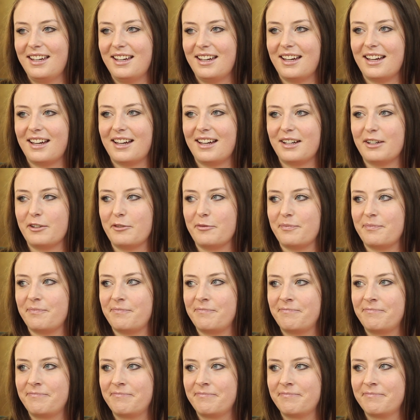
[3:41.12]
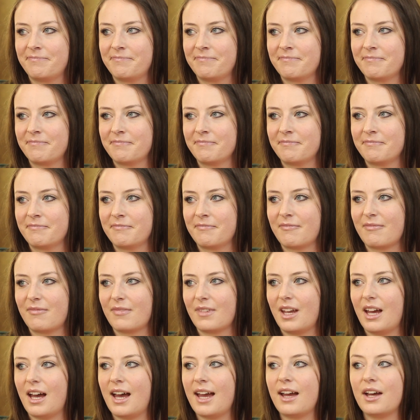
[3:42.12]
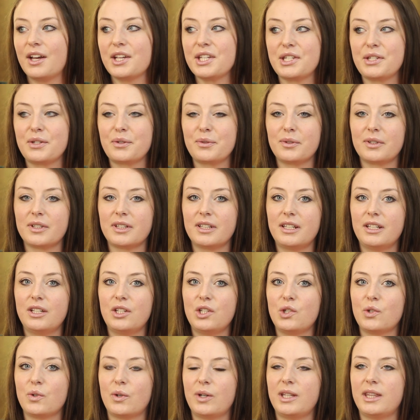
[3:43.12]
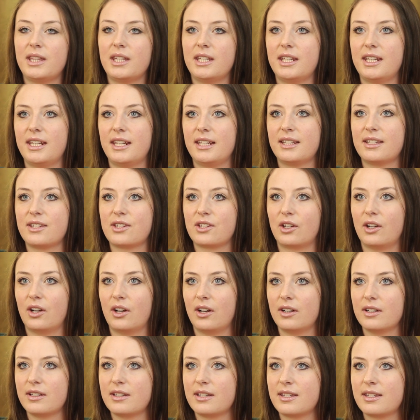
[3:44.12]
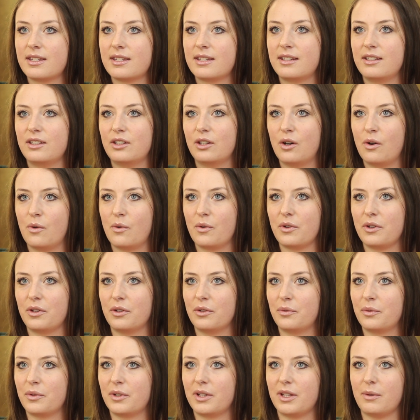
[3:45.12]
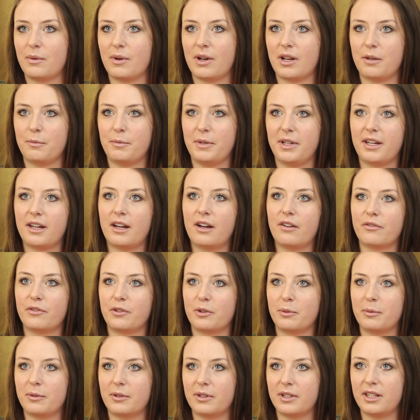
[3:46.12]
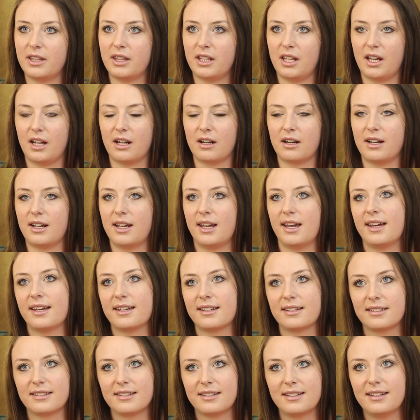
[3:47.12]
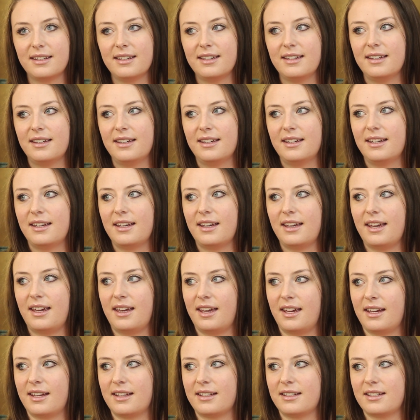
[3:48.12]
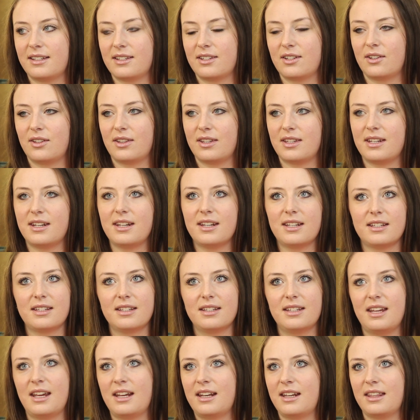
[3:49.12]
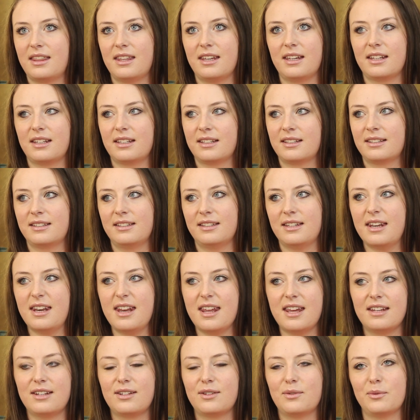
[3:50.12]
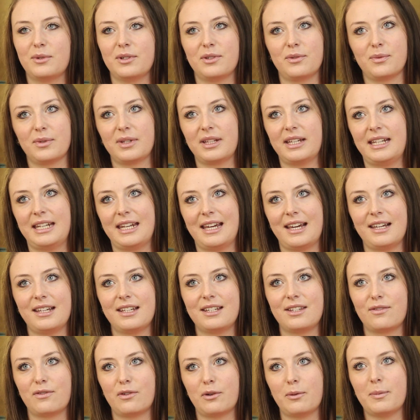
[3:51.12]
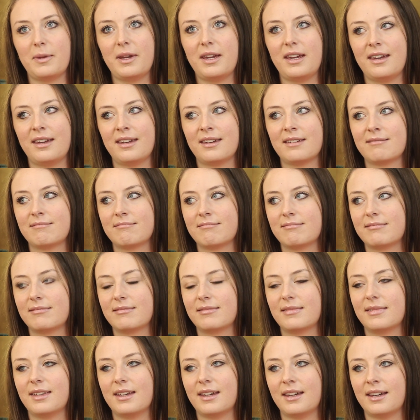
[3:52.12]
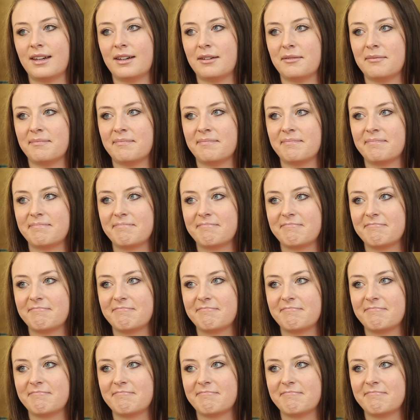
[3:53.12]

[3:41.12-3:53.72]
I also really enjoyed the knit skirts. You'll really want to be comfortable in the area. And so anything knit was really nice for me. Yeah,